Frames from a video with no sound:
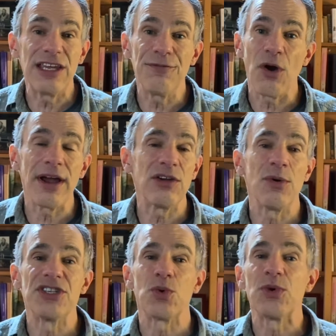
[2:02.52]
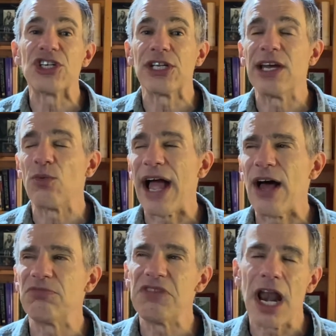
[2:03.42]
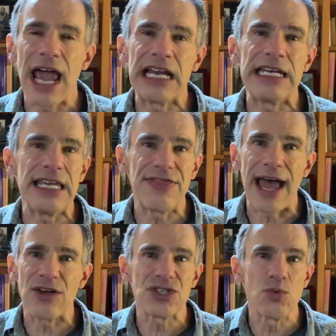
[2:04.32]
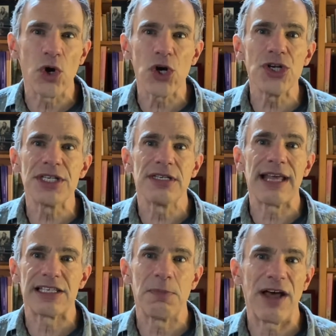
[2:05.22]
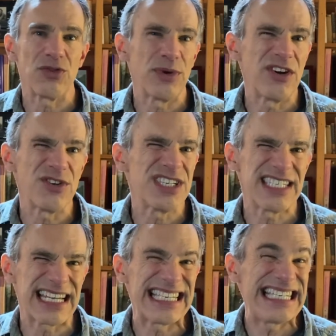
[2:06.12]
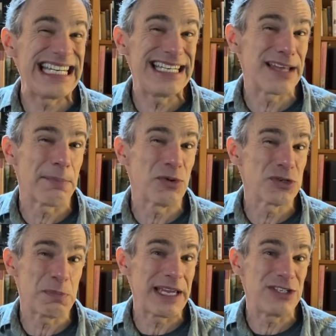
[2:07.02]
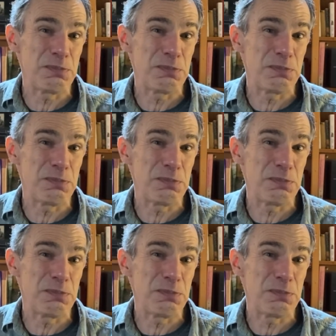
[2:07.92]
You for Arguing was originally around 90,000 words. That's about 360 double-spaced